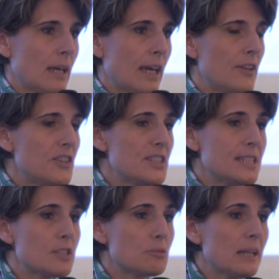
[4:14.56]
And
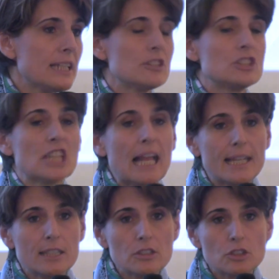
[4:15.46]
this is really the
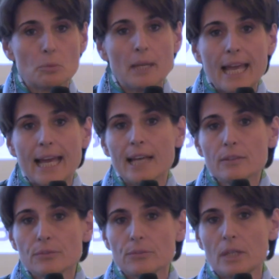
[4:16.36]
challenge we
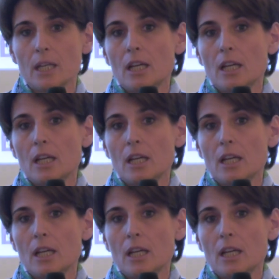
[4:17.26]
have